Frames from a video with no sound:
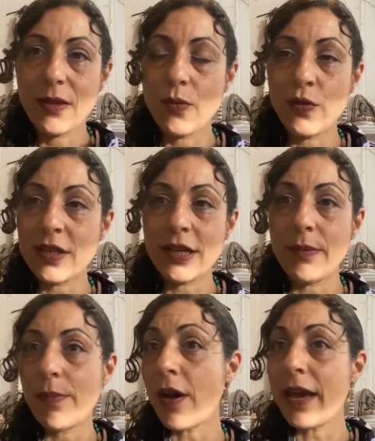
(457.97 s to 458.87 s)
What's it
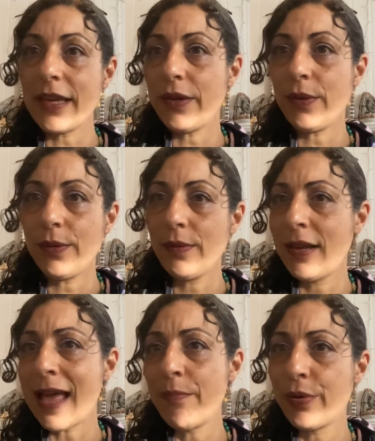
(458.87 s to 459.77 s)
going to buy you?
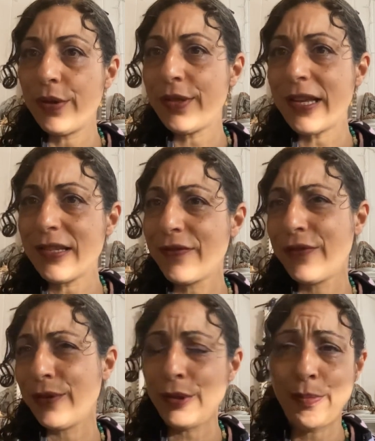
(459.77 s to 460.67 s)
Lab processed
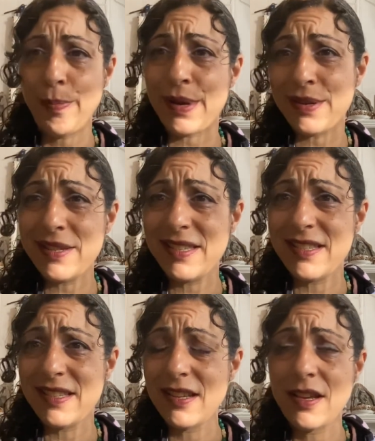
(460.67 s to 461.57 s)
food?
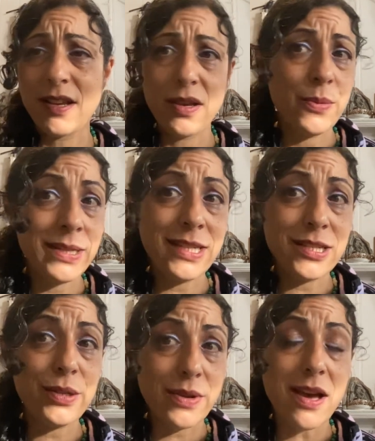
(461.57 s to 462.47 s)
Bugs? We need
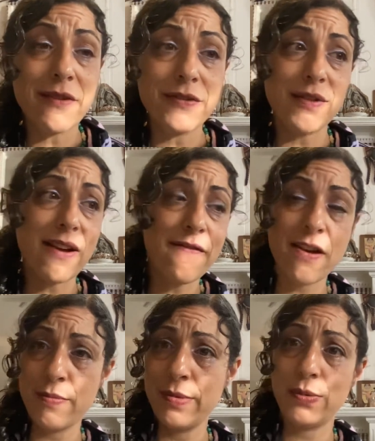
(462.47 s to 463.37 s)
to look after our
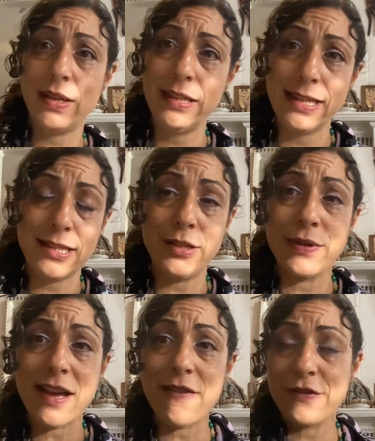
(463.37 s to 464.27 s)
farmers. We need to
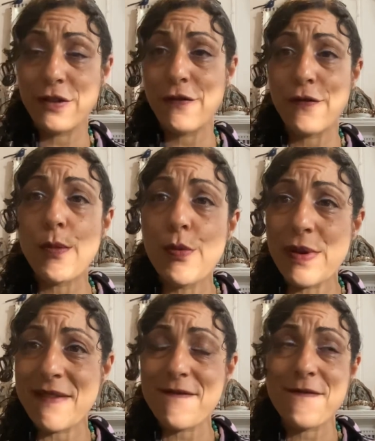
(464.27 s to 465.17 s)
look after the
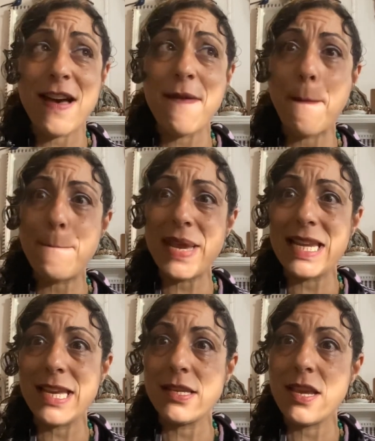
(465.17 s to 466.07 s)
4.5
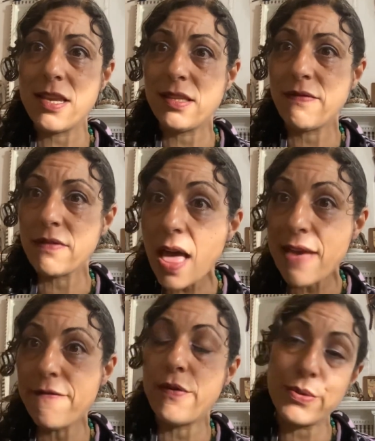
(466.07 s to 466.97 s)
billion years of
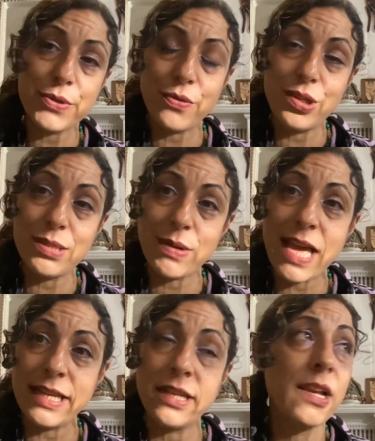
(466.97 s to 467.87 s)
life force on this
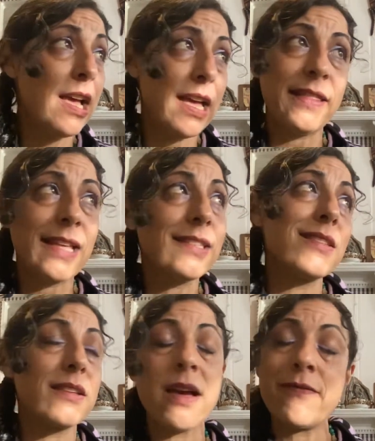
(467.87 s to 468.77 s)
planet. And that
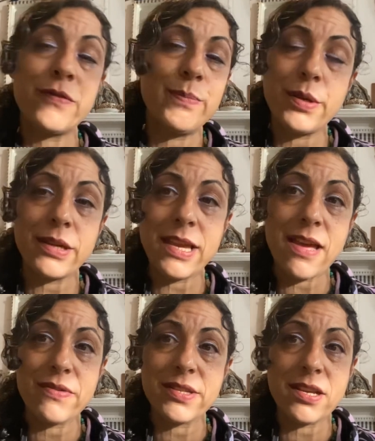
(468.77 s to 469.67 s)
doesn't come from blocking
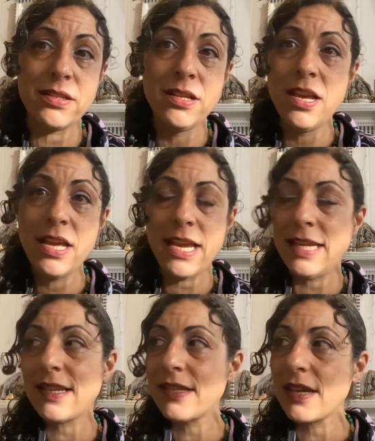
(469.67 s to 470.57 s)
out the sun.
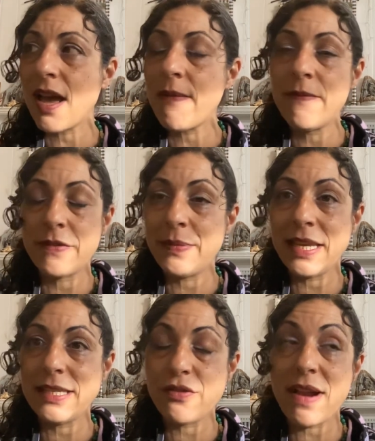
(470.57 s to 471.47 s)
It doesn't come from
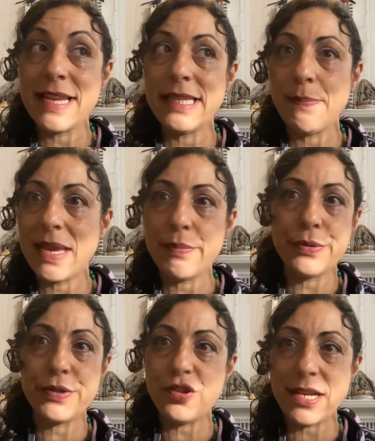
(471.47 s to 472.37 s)
these crazy
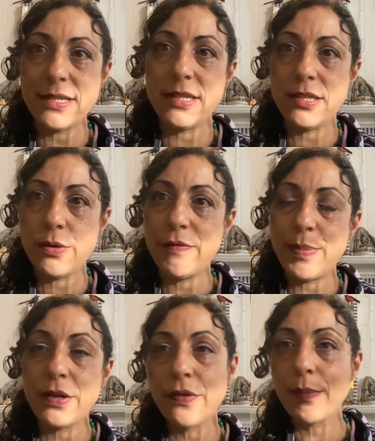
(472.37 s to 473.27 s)
people's agendas who have
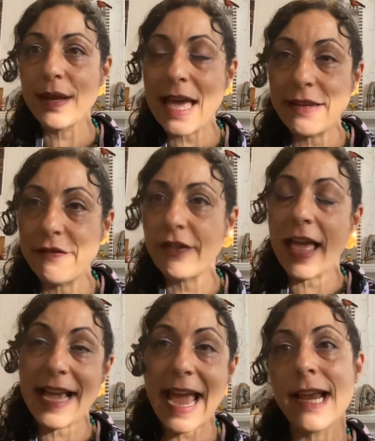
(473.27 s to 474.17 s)
been on the planet for
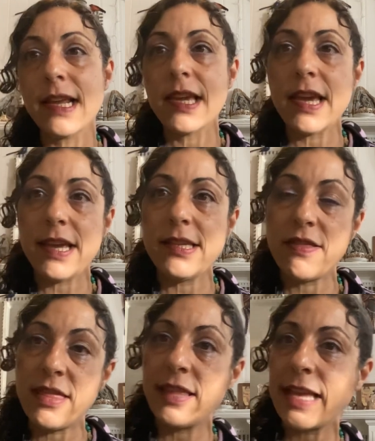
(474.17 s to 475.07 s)
like 80 years
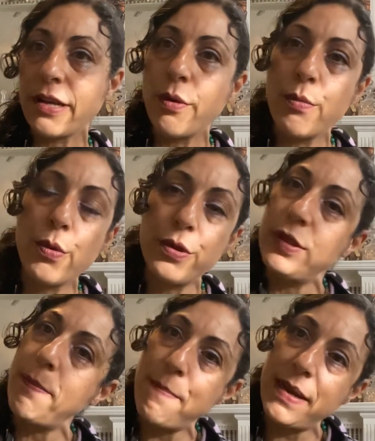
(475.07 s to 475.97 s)
and think they know more than
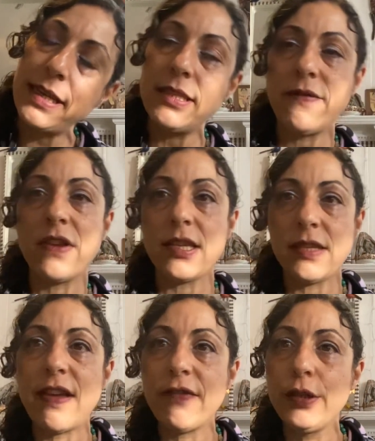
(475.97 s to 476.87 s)
the billions of years
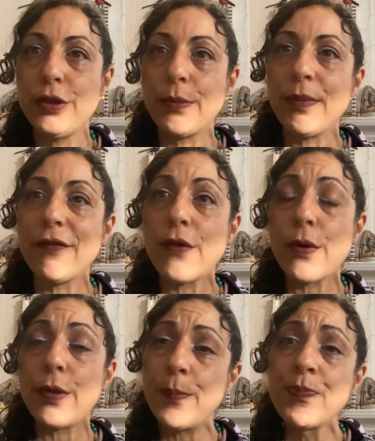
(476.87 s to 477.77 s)
of evolution
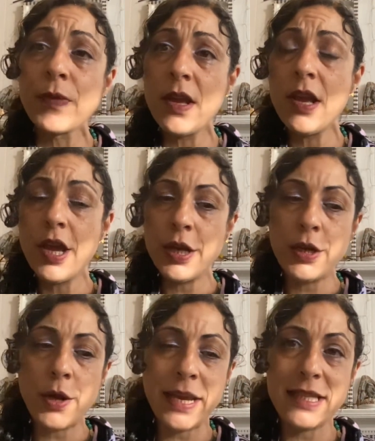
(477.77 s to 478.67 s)
before them. You
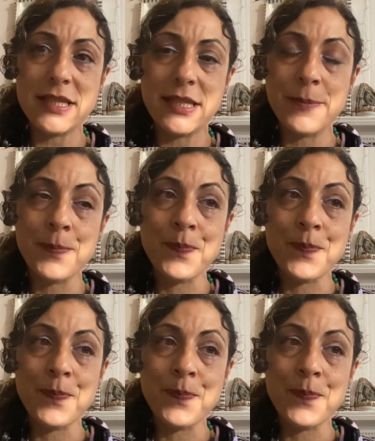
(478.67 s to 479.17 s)
know, it's